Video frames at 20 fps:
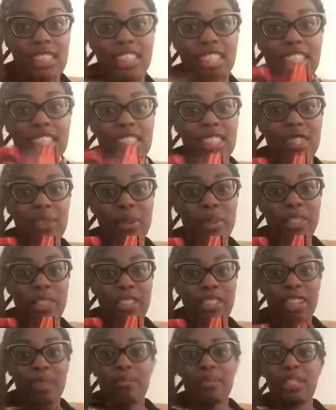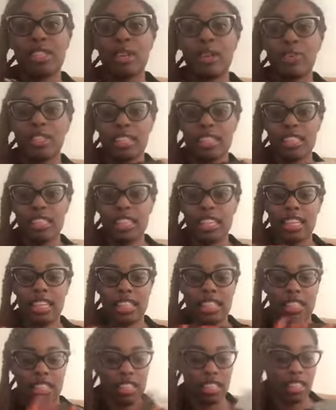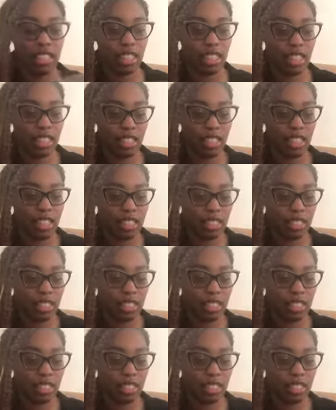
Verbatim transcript: and this is one of them. So this is the